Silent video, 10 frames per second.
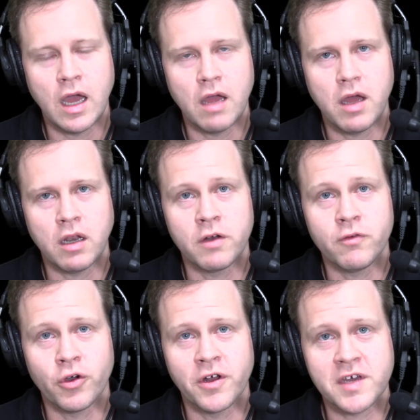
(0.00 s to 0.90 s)
a lot of
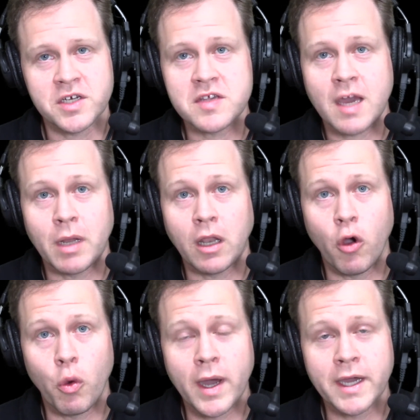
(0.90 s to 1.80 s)
organizations have come a
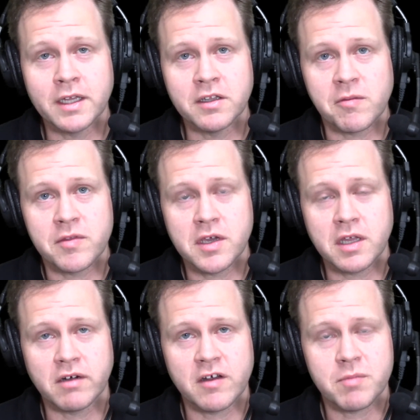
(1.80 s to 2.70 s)
long way in this
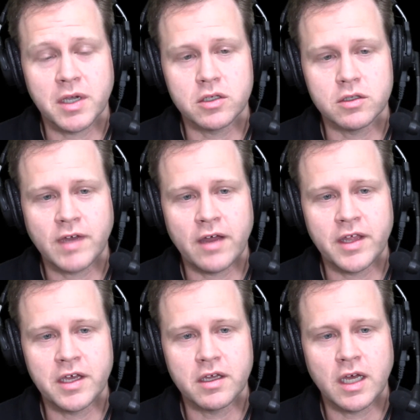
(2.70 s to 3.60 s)
particular aspect of how
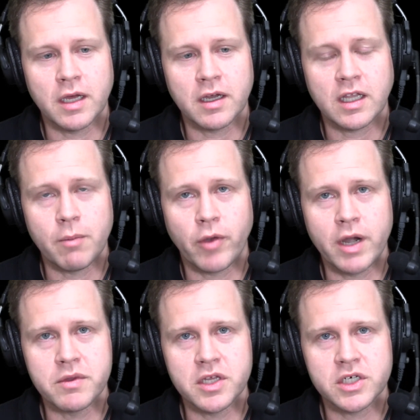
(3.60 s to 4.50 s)
they
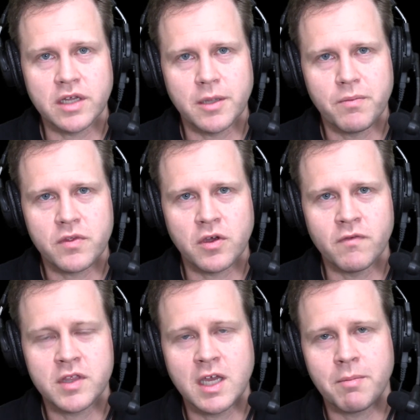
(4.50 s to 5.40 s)
collaborate with each other. So
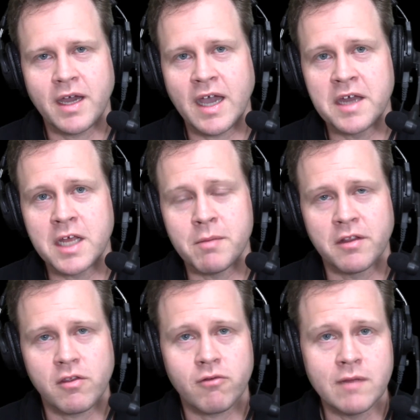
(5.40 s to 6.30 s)
if you think back 18
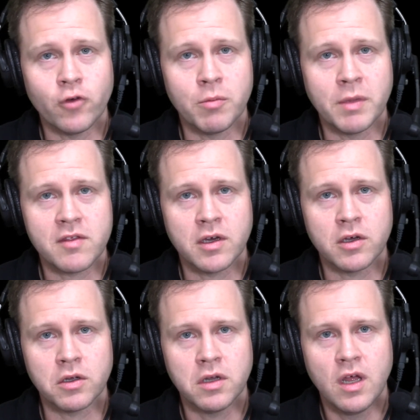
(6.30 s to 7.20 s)
months, 24 months
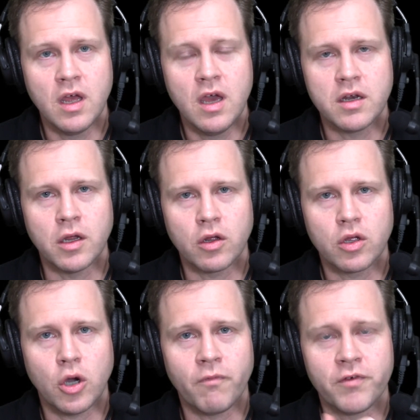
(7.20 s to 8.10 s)
ago,
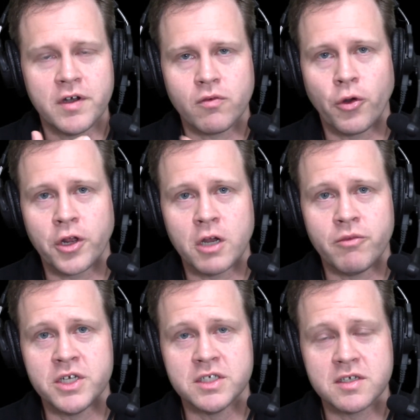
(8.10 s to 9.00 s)
conference audio
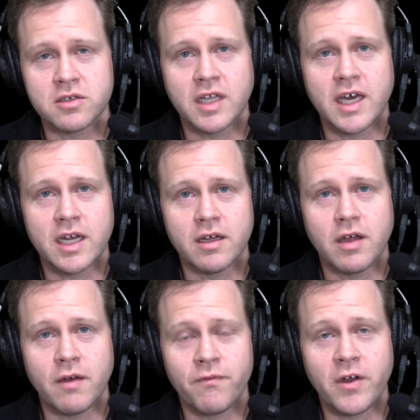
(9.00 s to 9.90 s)
bridges still had
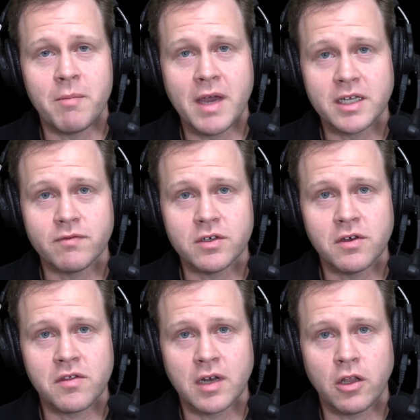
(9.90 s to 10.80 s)
a fair amount of
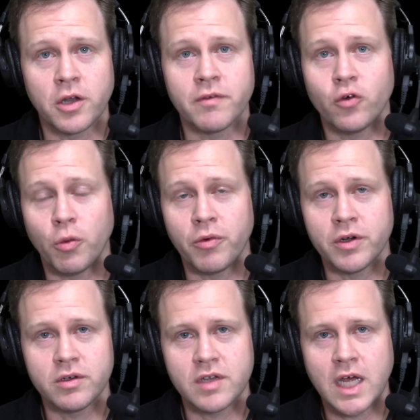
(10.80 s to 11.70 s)
use in a lot of corporate
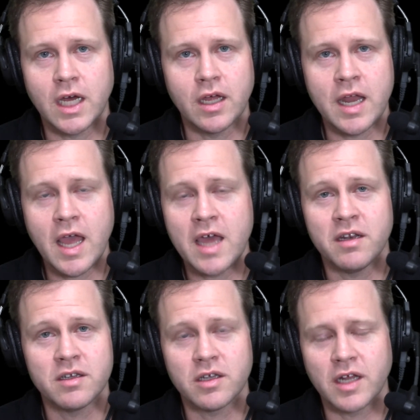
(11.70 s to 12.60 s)

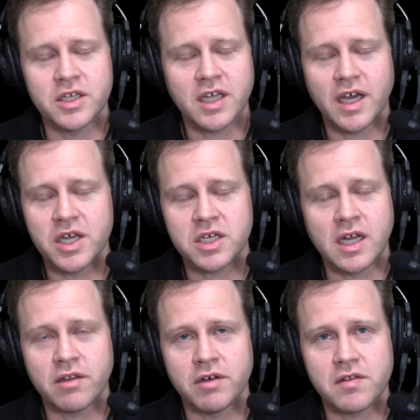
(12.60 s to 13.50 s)
and education
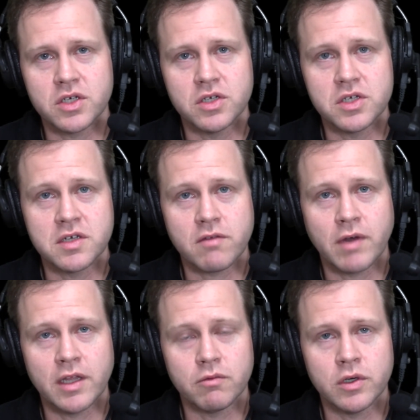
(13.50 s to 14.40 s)
and other institutions
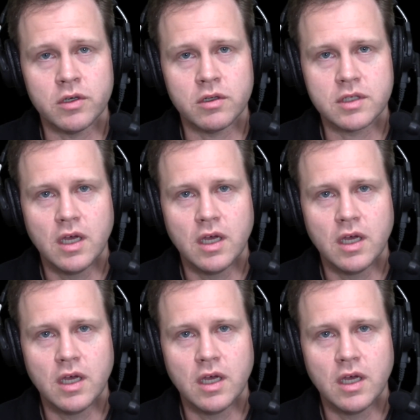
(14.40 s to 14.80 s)
around the world